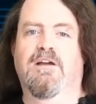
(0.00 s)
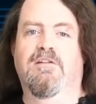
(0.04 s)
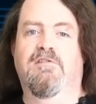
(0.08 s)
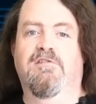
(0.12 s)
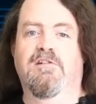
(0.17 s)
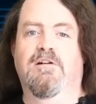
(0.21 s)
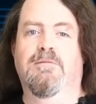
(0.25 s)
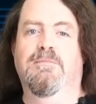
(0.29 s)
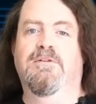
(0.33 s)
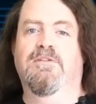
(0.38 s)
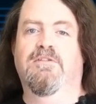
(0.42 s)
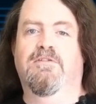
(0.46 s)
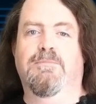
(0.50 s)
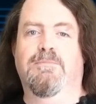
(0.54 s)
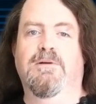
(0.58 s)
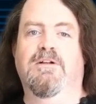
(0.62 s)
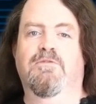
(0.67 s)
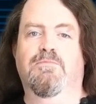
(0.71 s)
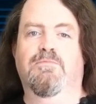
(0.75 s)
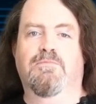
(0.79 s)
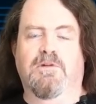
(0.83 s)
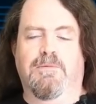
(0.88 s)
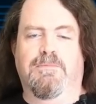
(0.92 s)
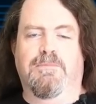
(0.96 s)
German
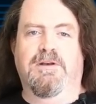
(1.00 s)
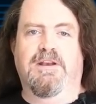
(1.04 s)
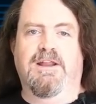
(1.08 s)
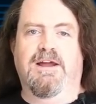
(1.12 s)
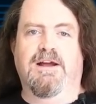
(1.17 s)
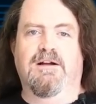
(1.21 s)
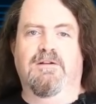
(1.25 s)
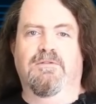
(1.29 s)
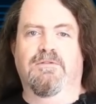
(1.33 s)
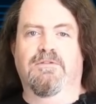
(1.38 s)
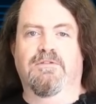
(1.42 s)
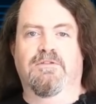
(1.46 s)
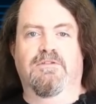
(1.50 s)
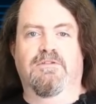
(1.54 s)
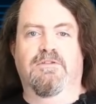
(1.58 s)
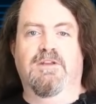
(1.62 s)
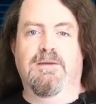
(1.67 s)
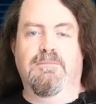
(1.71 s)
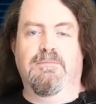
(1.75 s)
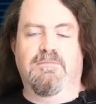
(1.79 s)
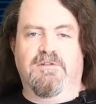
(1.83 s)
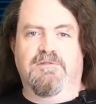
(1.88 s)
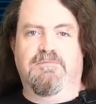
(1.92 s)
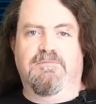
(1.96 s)
spells proper nouns,
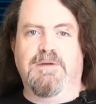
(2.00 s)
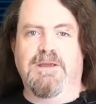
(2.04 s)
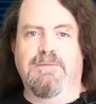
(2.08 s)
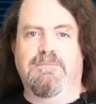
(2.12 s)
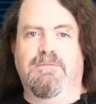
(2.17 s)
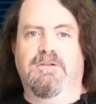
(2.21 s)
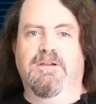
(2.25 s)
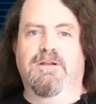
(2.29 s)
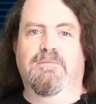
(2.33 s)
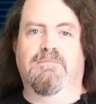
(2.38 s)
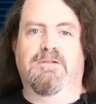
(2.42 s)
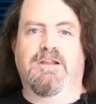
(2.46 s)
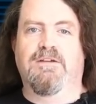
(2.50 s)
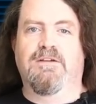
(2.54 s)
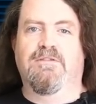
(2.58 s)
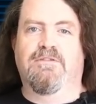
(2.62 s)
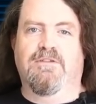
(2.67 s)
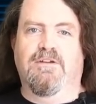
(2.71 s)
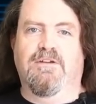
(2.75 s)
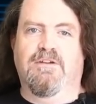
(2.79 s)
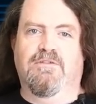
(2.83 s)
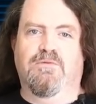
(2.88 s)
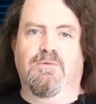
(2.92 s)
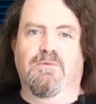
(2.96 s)
names of people and
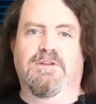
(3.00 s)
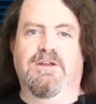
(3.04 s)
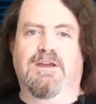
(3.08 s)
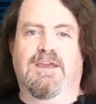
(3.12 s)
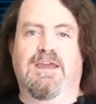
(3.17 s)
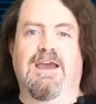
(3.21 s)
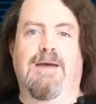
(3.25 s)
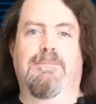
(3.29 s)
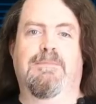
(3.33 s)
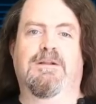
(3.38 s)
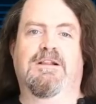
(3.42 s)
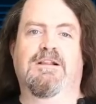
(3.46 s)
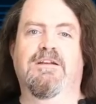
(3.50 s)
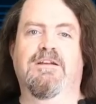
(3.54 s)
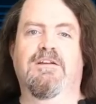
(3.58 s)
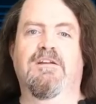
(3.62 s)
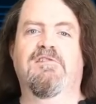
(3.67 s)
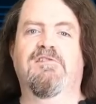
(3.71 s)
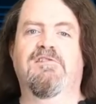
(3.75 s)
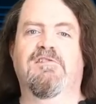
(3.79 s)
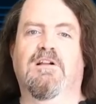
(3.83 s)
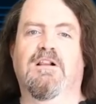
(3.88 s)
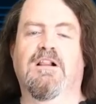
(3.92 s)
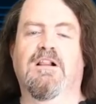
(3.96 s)
places, with a capital
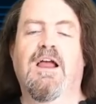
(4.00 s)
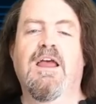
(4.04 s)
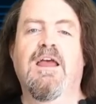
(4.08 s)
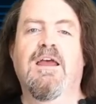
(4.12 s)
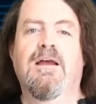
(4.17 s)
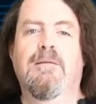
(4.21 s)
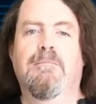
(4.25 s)
initial,